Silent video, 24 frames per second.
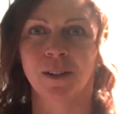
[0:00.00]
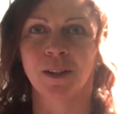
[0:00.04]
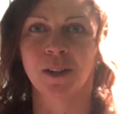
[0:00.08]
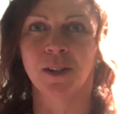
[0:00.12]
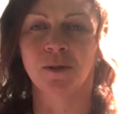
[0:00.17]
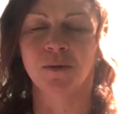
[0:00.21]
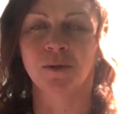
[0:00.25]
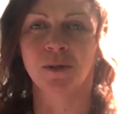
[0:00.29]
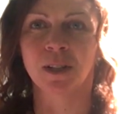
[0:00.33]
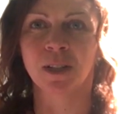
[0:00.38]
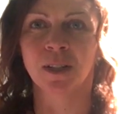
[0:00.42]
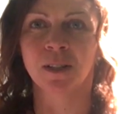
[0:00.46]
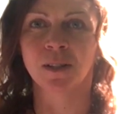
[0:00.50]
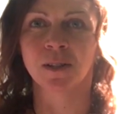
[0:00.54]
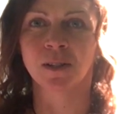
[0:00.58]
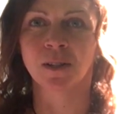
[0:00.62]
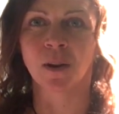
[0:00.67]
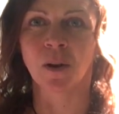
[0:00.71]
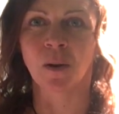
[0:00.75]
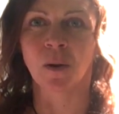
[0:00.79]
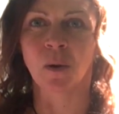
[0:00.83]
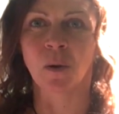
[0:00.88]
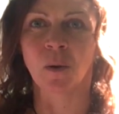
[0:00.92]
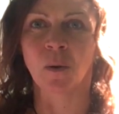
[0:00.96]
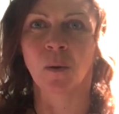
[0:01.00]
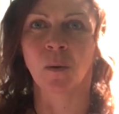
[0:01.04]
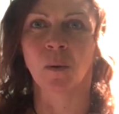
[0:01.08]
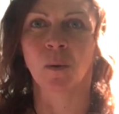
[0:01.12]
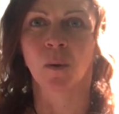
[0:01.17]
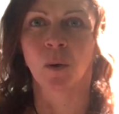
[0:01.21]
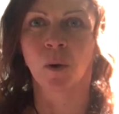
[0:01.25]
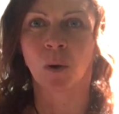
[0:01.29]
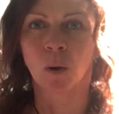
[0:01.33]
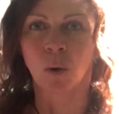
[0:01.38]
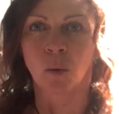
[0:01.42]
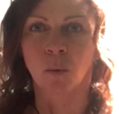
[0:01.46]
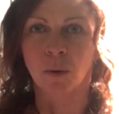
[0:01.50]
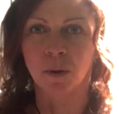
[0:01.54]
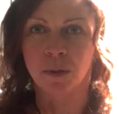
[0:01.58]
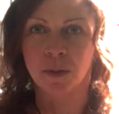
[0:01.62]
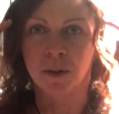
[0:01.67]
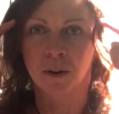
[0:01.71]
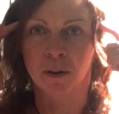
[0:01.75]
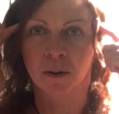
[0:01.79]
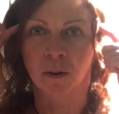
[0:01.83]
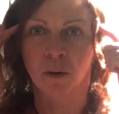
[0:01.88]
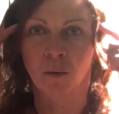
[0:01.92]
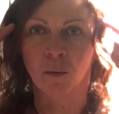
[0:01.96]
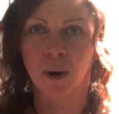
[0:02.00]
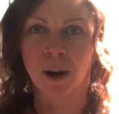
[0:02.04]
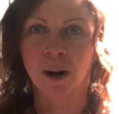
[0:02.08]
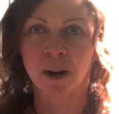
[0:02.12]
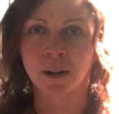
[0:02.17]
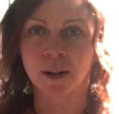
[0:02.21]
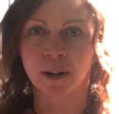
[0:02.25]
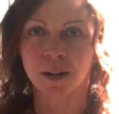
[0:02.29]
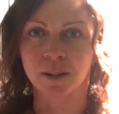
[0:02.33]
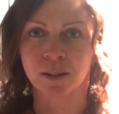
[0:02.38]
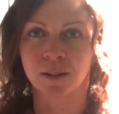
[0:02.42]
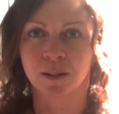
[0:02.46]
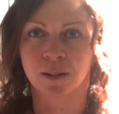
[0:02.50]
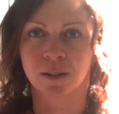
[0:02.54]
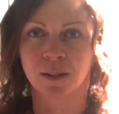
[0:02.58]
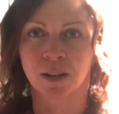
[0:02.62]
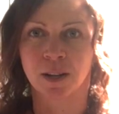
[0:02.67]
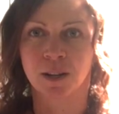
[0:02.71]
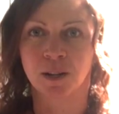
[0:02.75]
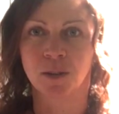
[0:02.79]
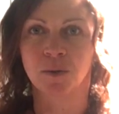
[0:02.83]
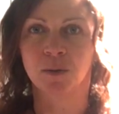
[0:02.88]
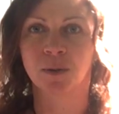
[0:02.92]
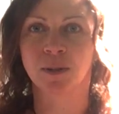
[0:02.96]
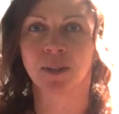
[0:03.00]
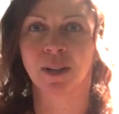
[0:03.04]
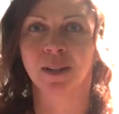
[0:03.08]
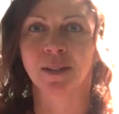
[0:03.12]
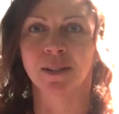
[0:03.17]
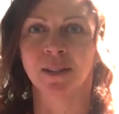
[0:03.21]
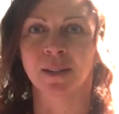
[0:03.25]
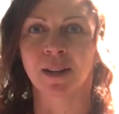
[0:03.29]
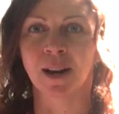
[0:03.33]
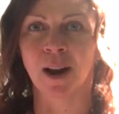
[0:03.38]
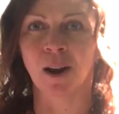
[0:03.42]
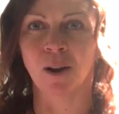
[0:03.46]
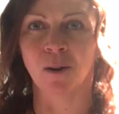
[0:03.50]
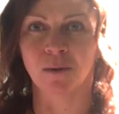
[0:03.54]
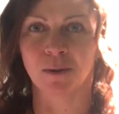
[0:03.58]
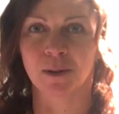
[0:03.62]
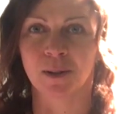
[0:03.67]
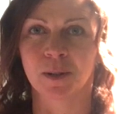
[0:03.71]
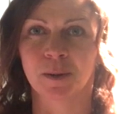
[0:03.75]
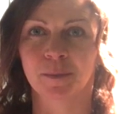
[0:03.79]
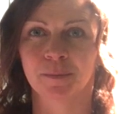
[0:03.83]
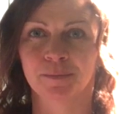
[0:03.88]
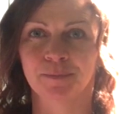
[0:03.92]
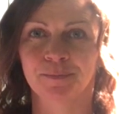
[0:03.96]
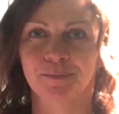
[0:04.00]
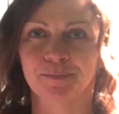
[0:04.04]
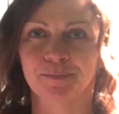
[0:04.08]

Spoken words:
You did so with your awareness, and you sent it out.